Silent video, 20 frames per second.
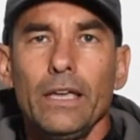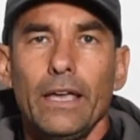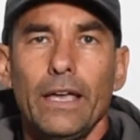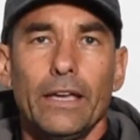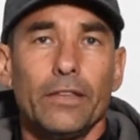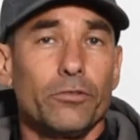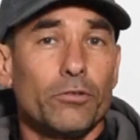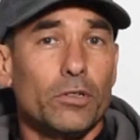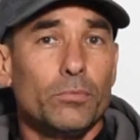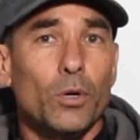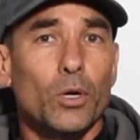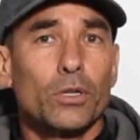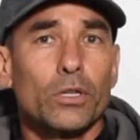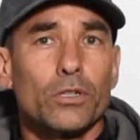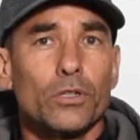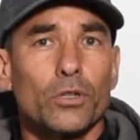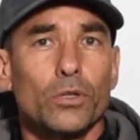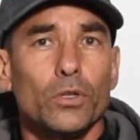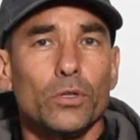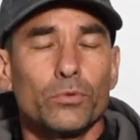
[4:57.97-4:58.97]
And the remote
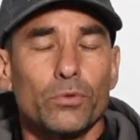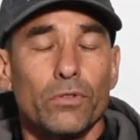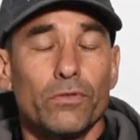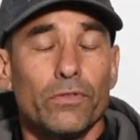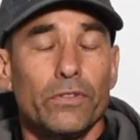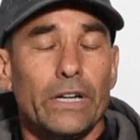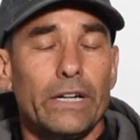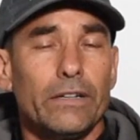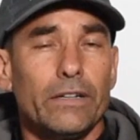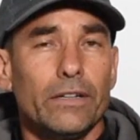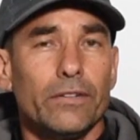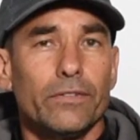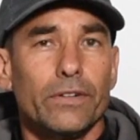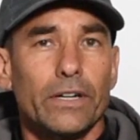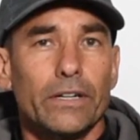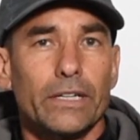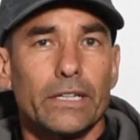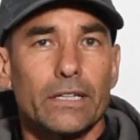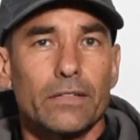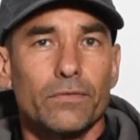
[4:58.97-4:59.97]
controls were very,
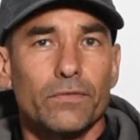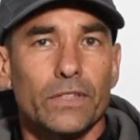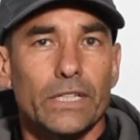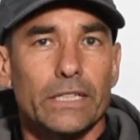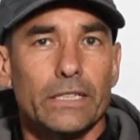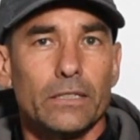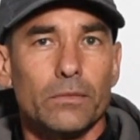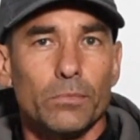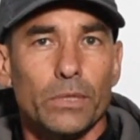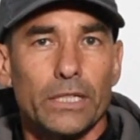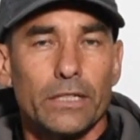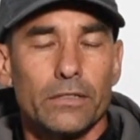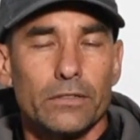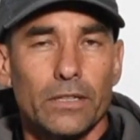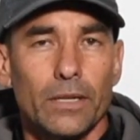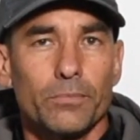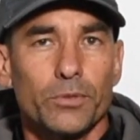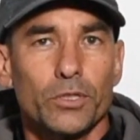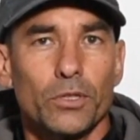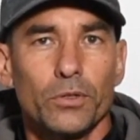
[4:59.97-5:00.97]
very convenient because
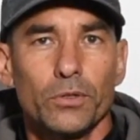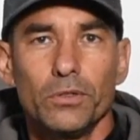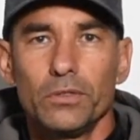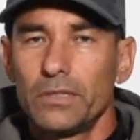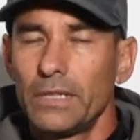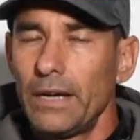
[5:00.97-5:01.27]
I'm so used